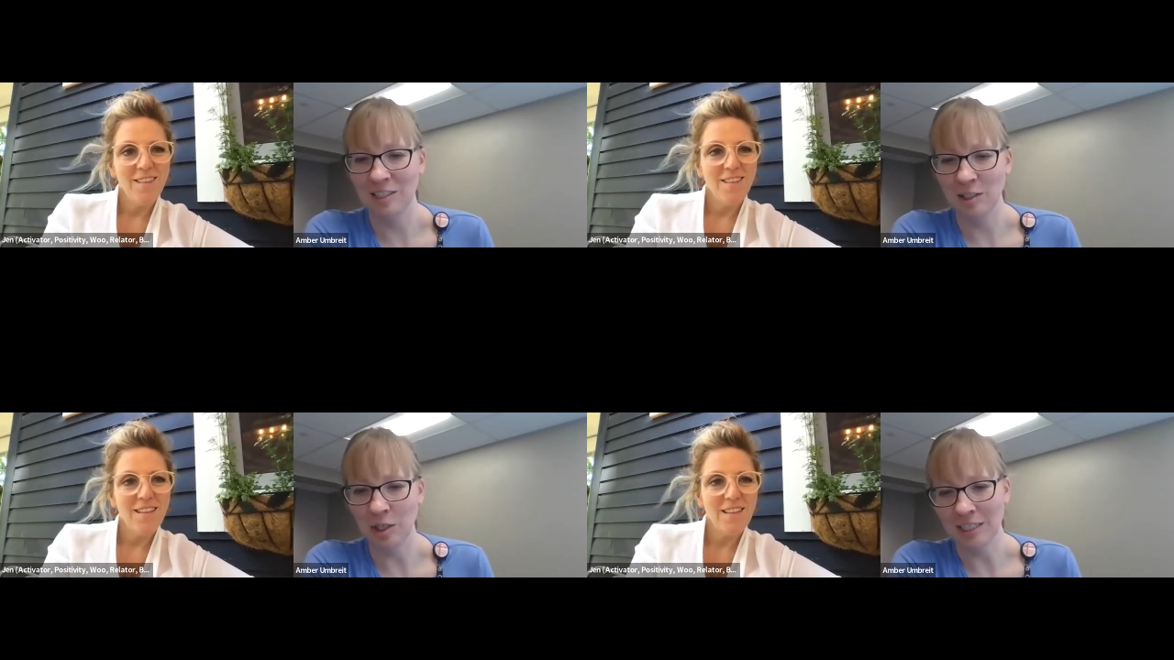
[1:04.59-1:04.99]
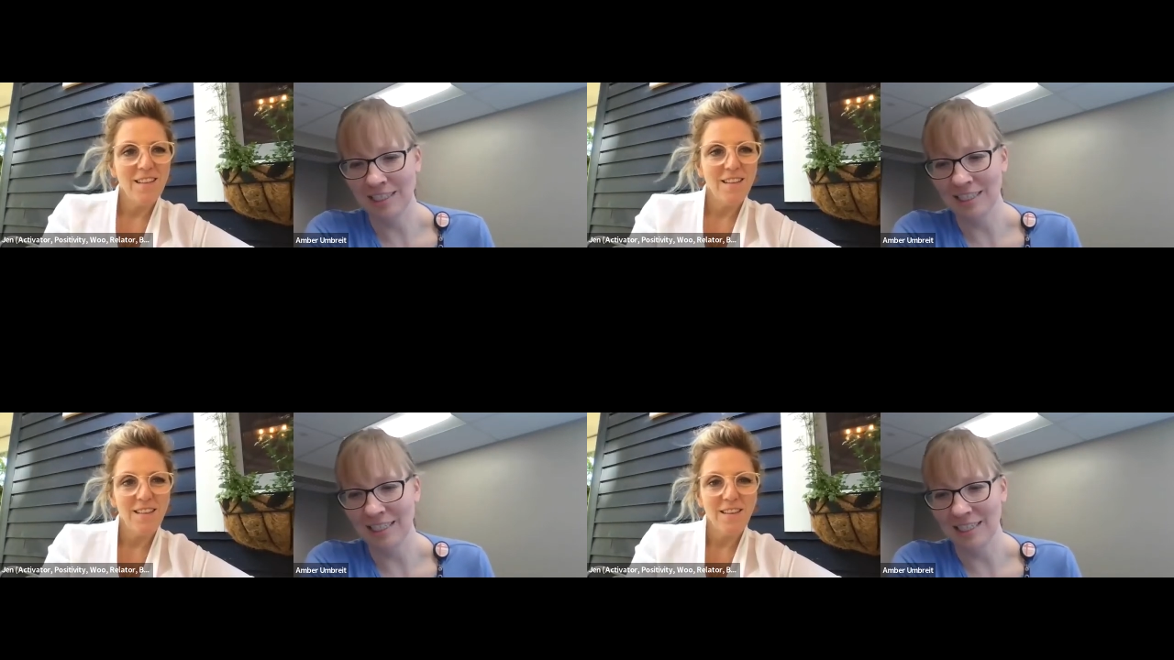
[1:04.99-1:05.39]
Speaker 1: just
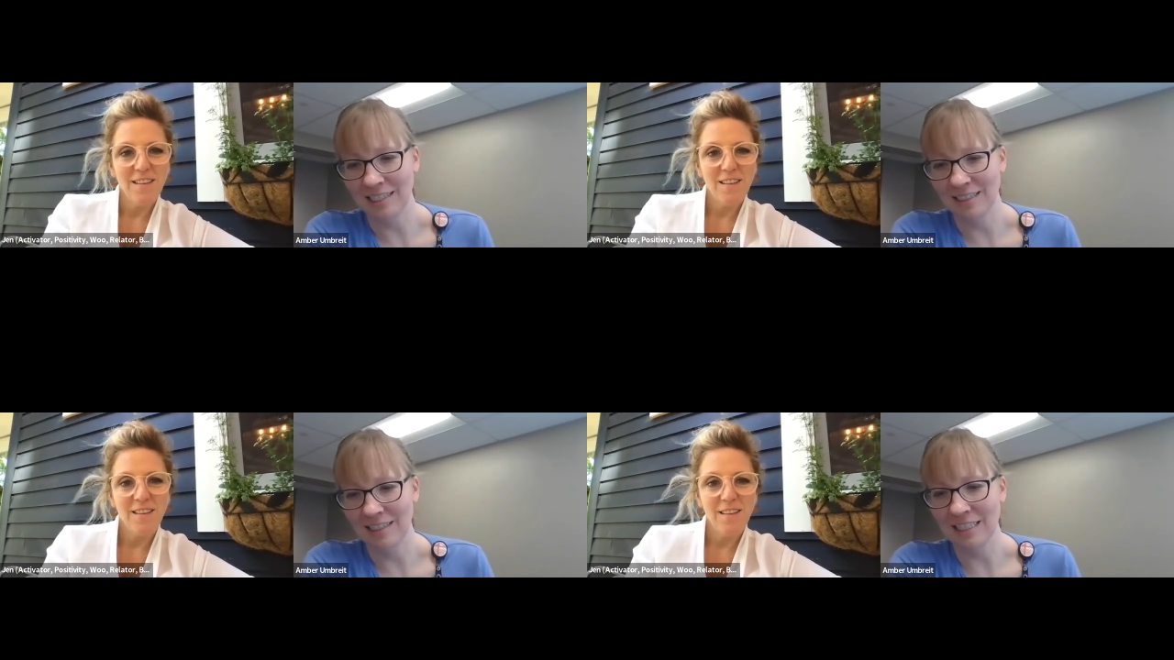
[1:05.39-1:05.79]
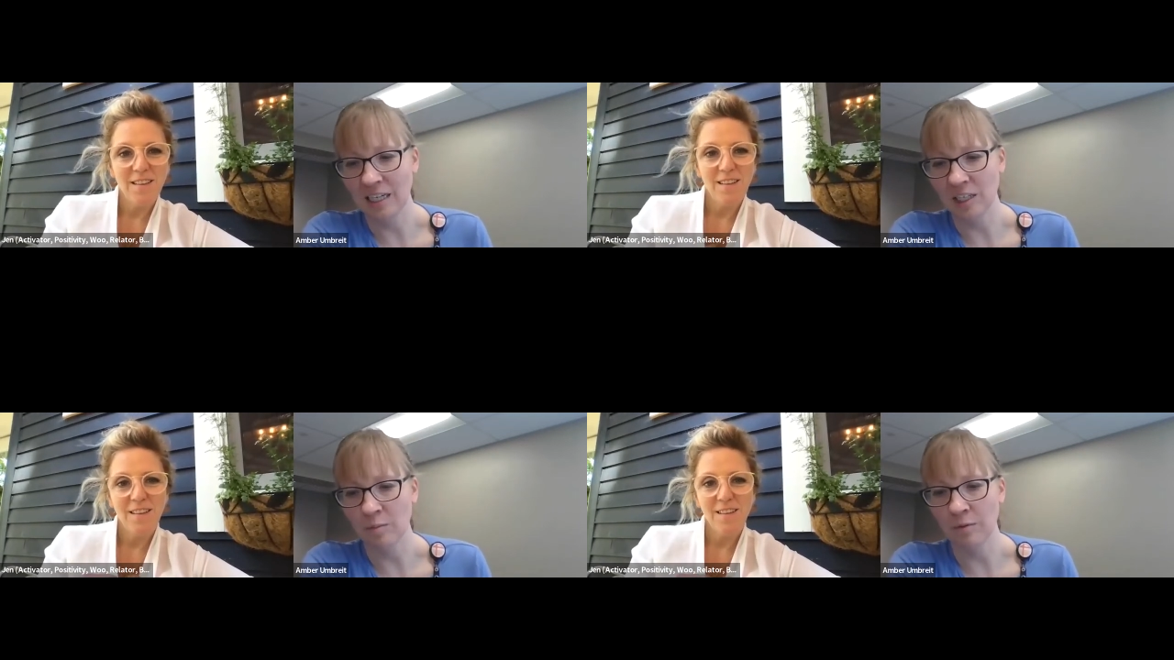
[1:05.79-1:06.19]
the the
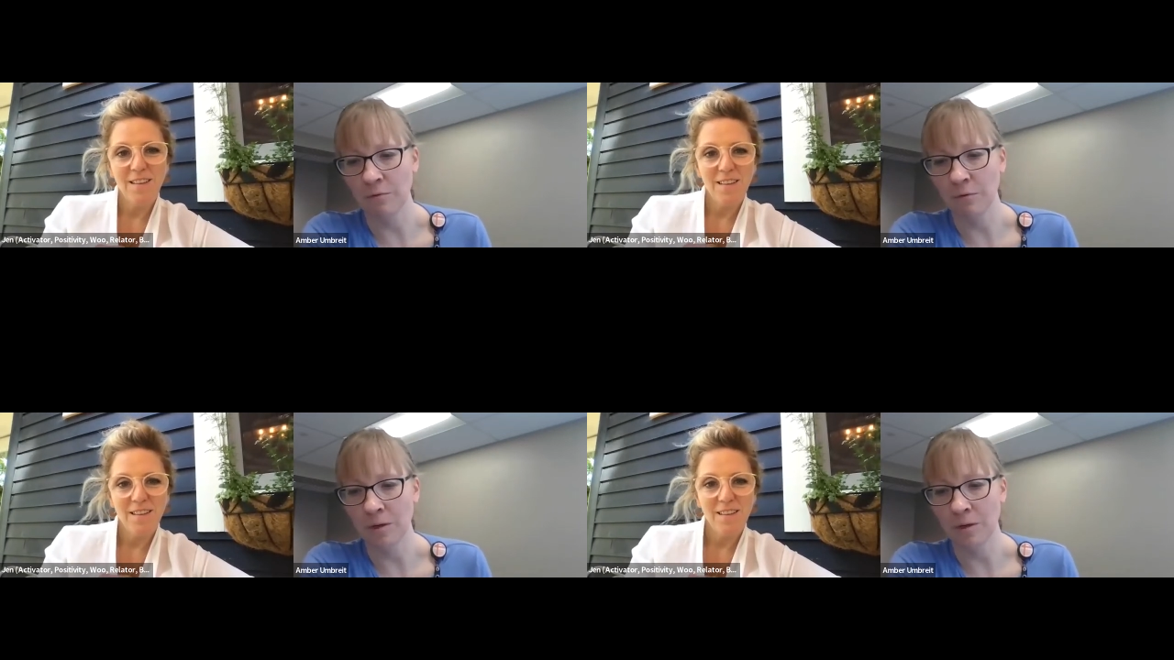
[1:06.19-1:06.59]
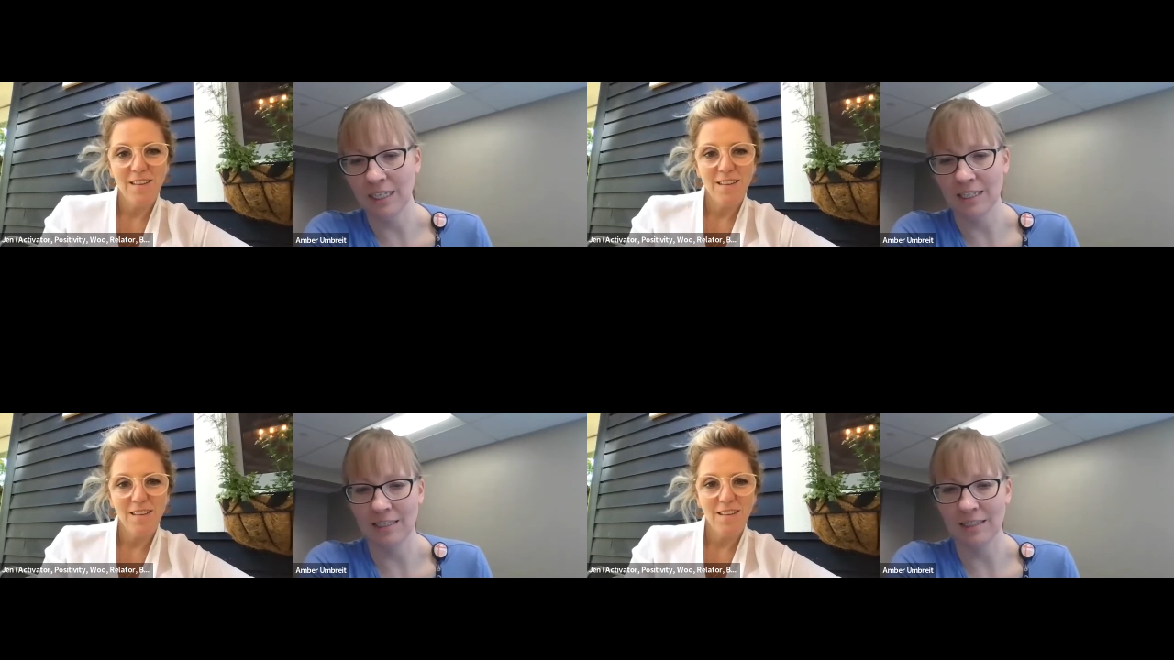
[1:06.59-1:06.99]
session before
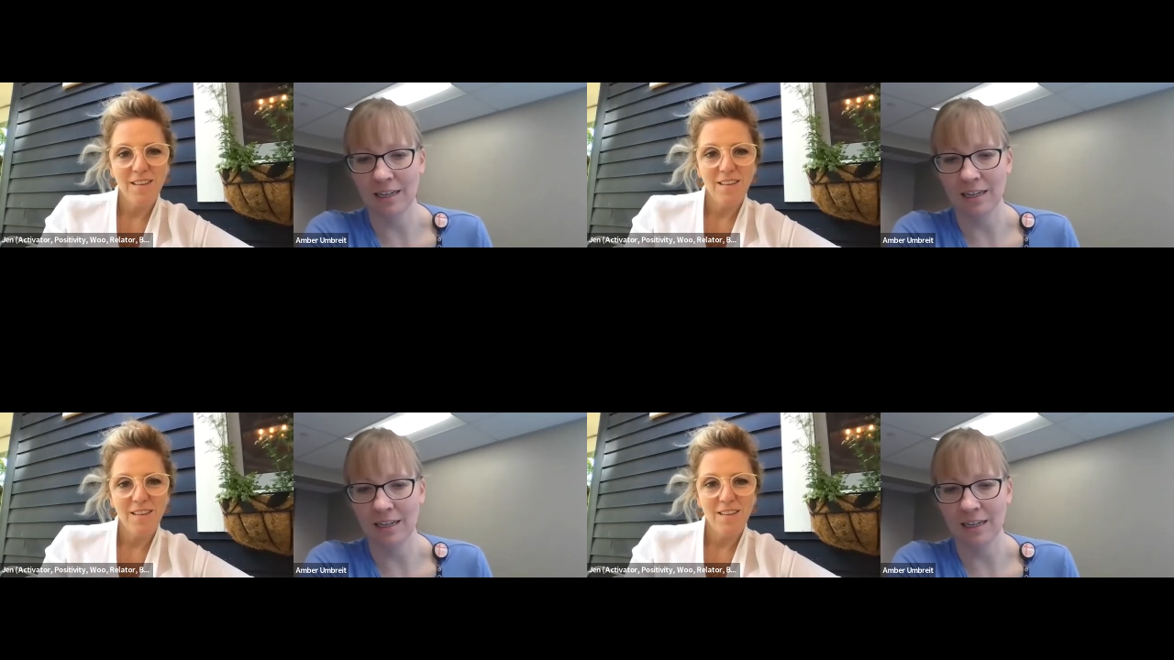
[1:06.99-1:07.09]
did a,